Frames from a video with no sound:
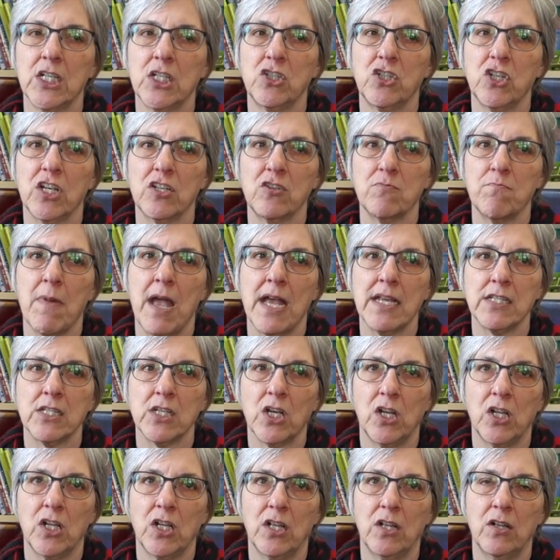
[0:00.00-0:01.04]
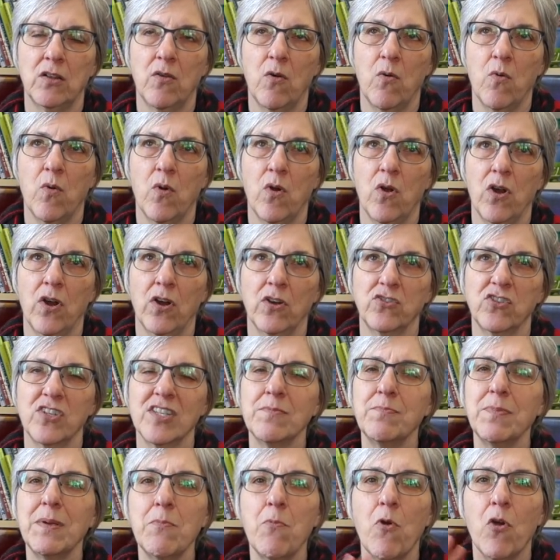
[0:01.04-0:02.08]
judgmental, or
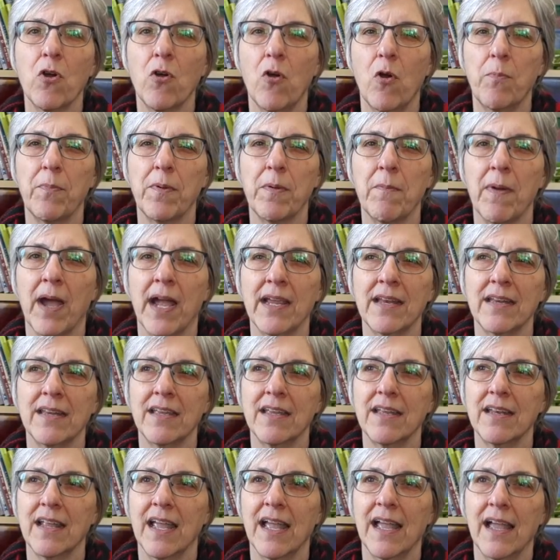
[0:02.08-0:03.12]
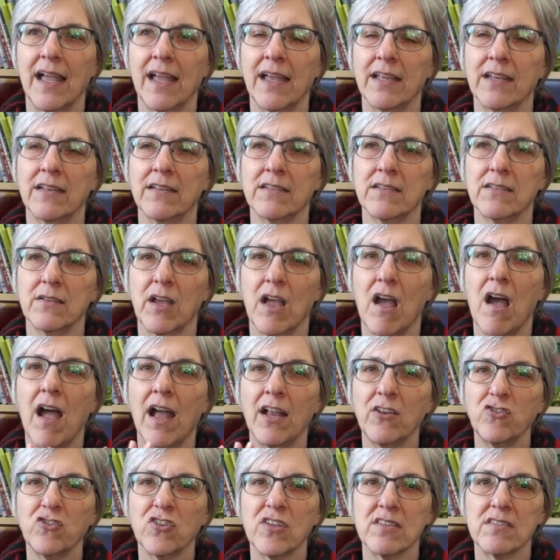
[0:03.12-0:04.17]
just be more open-minded and
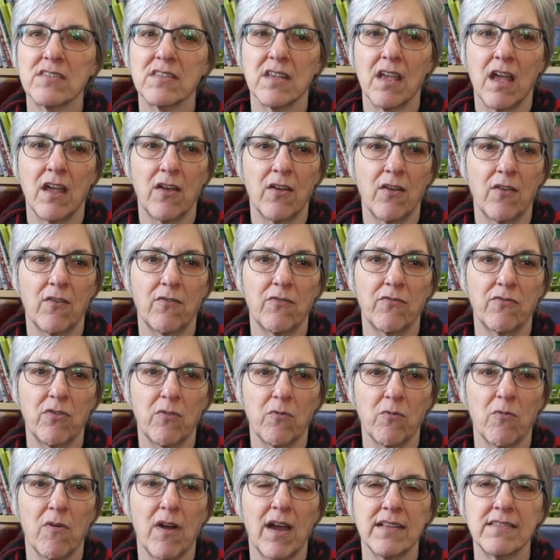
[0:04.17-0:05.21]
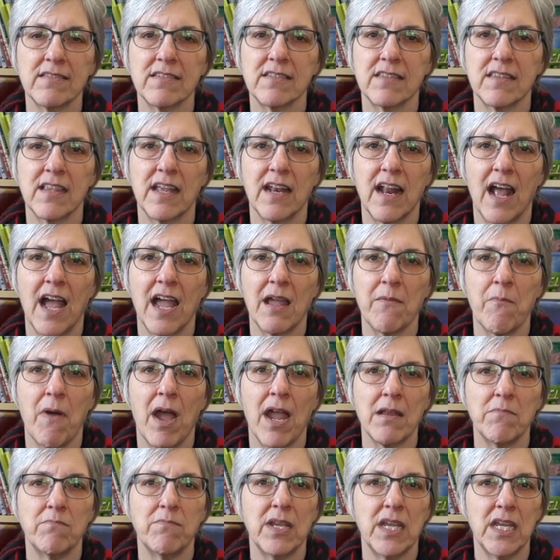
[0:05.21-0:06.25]
conscious of the ruts that I
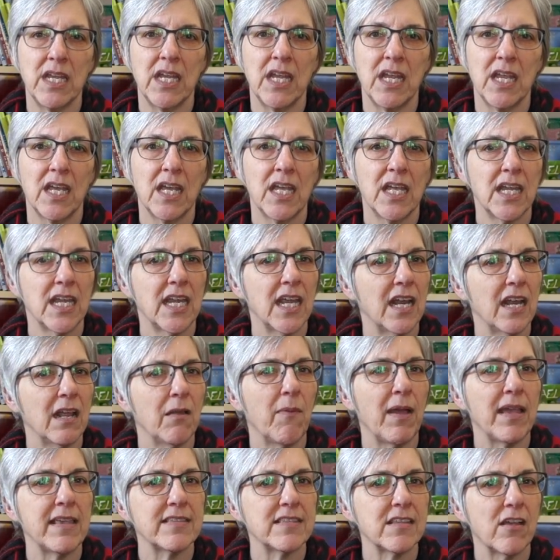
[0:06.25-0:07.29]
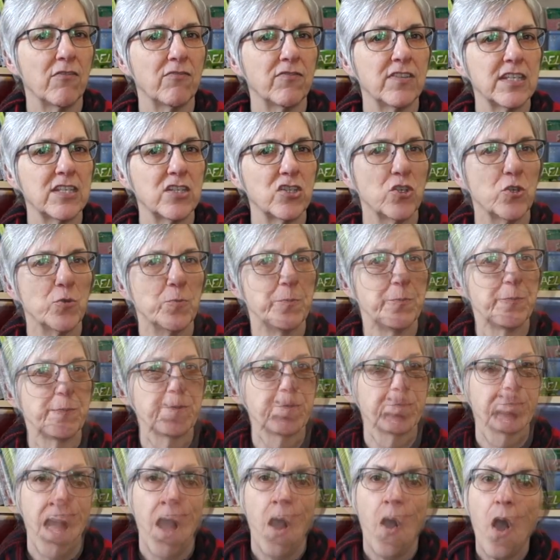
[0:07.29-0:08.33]
might be getting myself into.
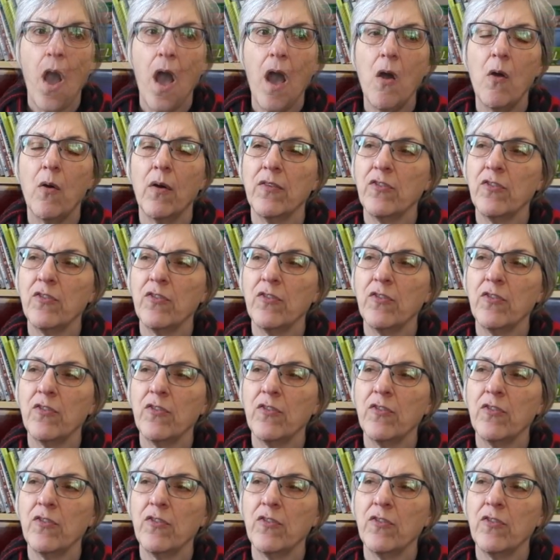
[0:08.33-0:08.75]
Oh,